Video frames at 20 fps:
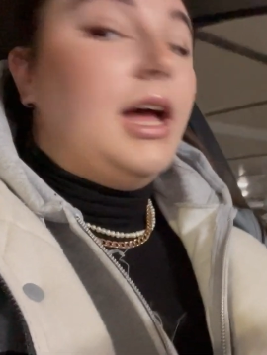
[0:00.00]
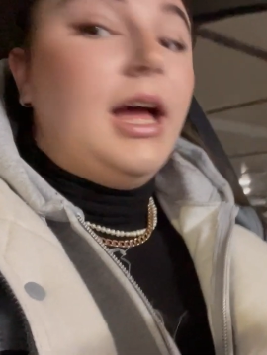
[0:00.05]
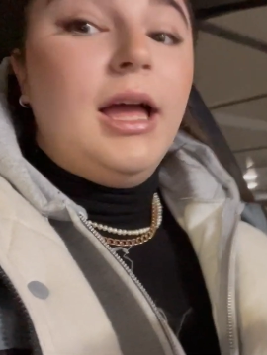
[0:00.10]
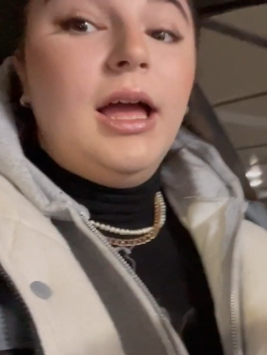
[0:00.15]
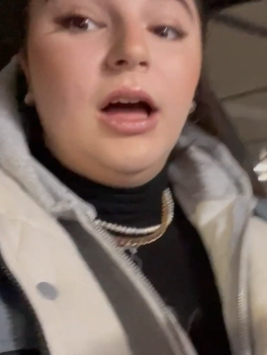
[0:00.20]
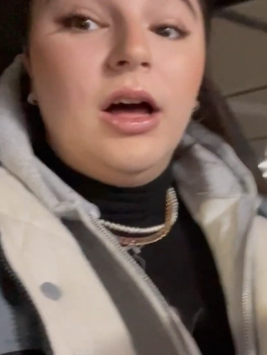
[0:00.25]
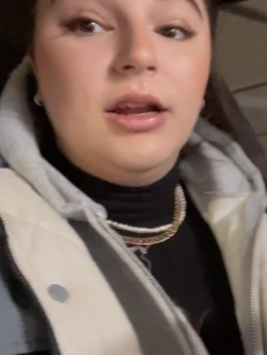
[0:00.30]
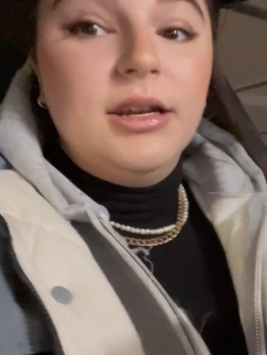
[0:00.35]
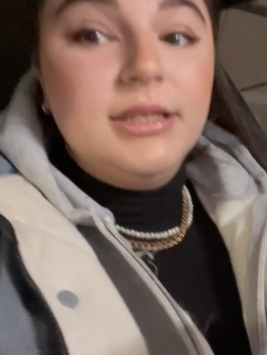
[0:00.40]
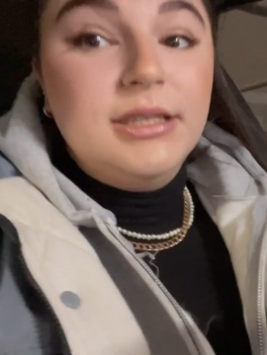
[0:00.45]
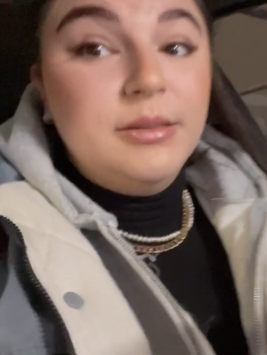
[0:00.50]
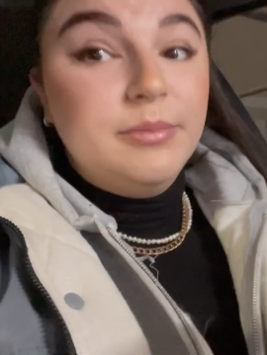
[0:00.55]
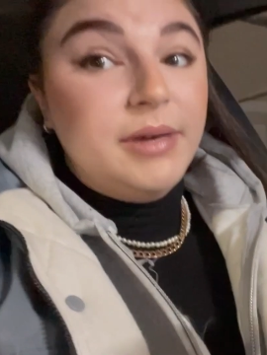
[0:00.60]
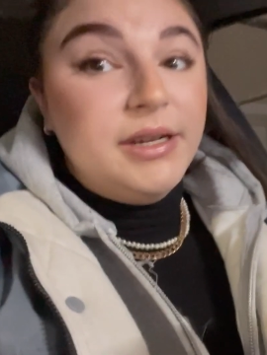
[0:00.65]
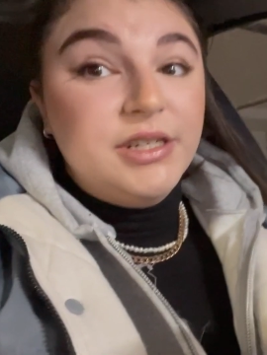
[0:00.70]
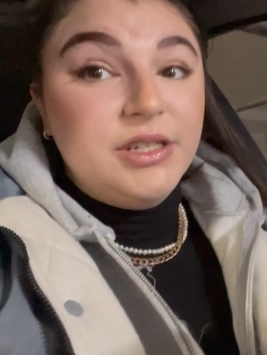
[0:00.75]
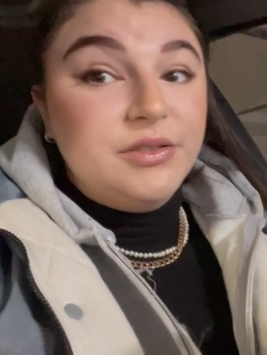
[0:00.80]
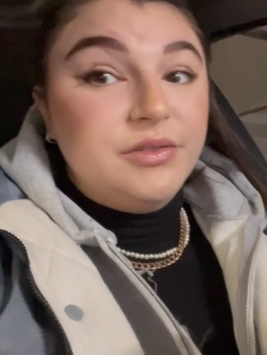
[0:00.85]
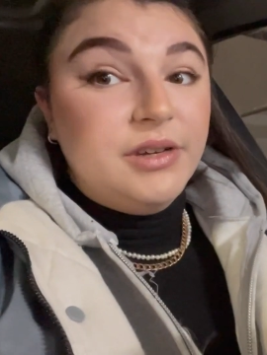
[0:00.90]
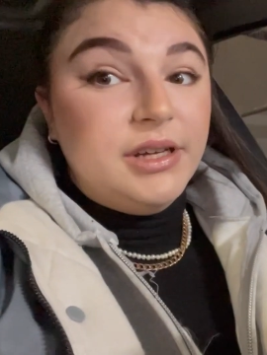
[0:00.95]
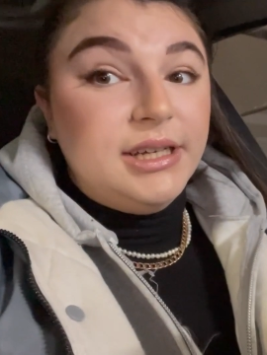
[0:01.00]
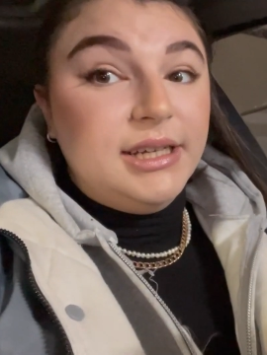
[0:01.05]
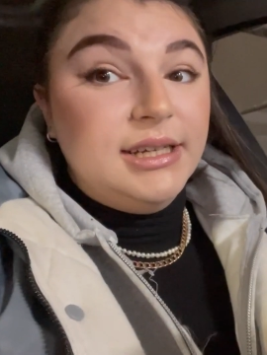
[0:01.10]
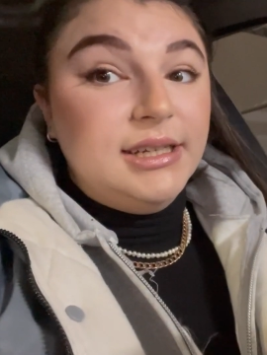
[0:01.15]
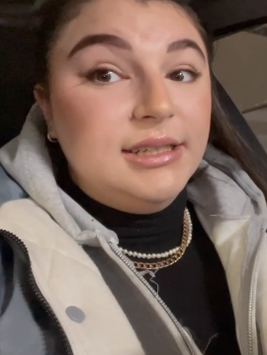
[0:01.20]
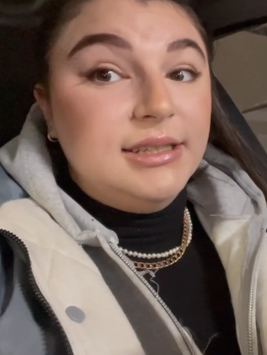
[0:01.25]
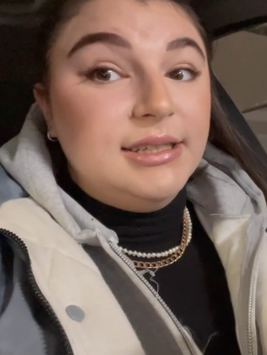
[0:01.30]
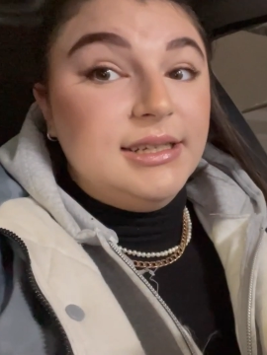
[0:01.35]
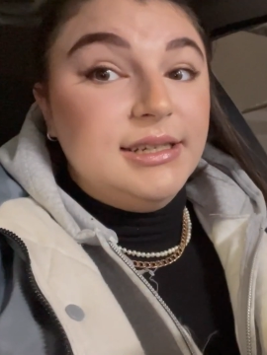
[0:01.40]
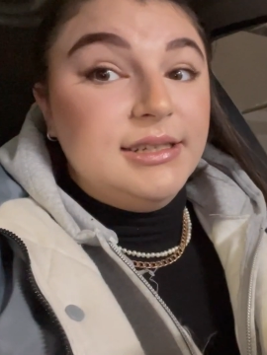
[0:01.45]
I honestly might just
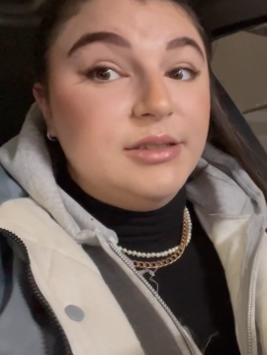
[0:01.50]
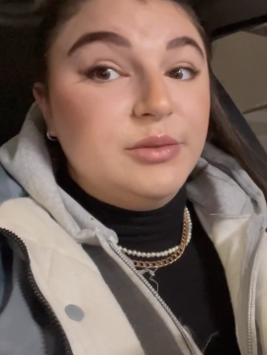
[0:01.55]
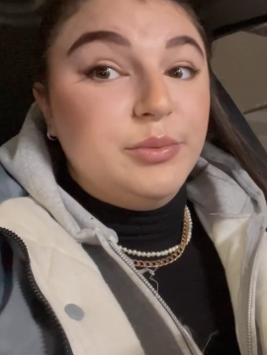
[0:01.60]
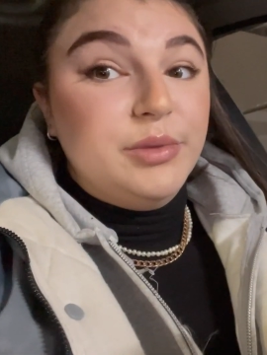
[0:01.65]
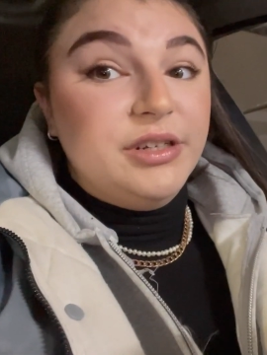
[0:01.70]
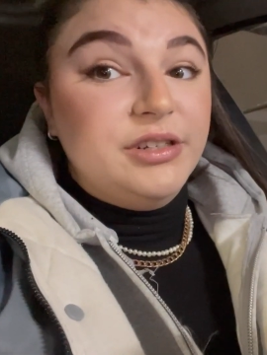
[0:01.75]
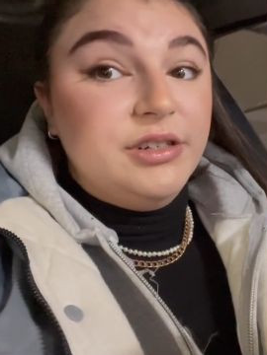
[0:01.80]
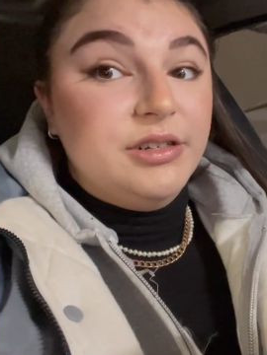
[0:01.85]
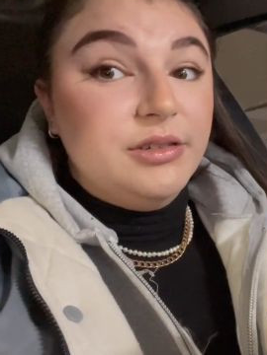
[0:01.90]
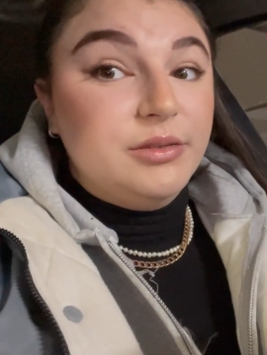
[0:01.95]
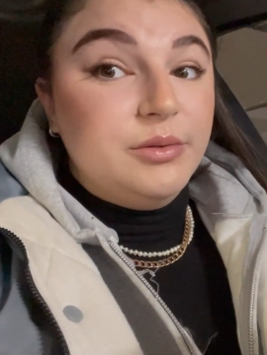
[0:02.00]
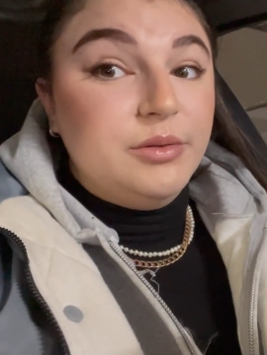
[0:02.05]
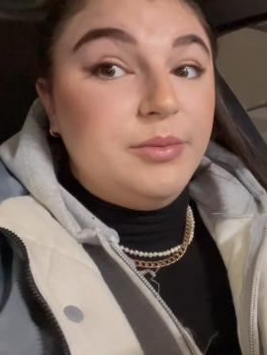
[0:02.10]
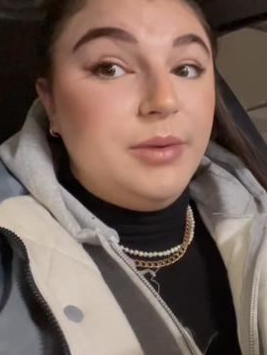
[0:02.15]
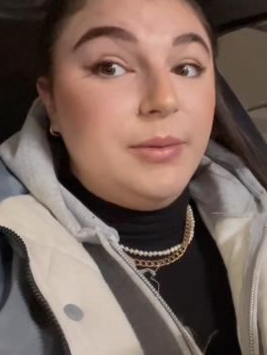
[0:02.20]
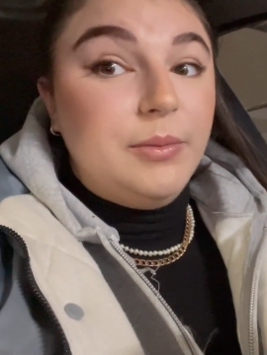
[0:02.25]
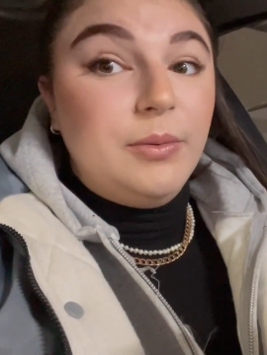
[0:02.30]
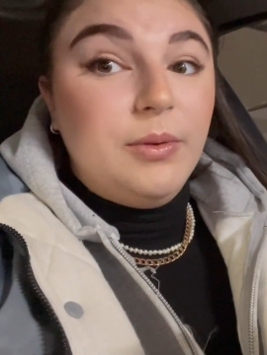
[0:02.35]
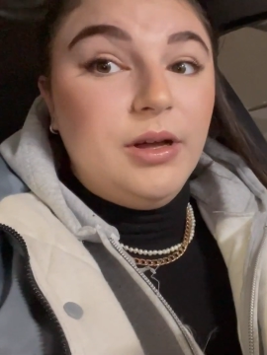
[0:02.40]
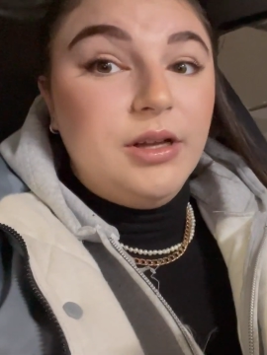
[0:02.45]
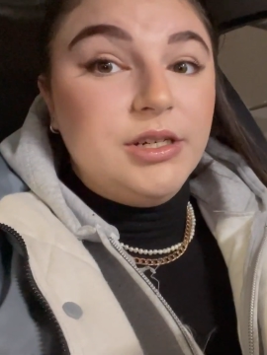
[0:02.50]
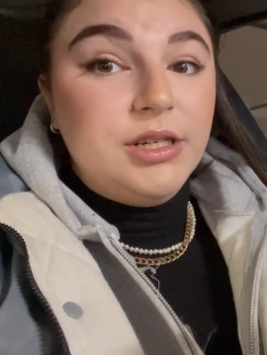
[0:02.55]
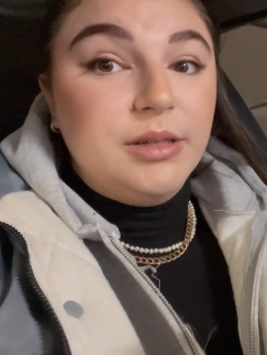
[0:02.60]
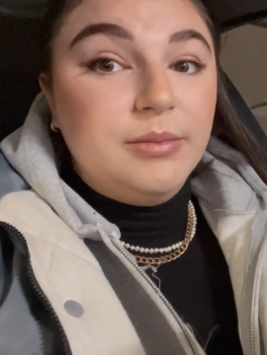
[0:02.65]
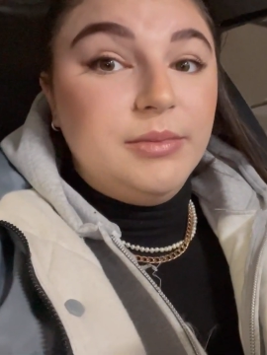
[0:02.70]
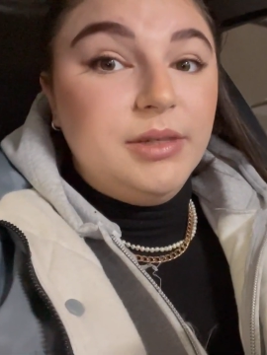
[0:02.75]
fucking take some pictures with people watching me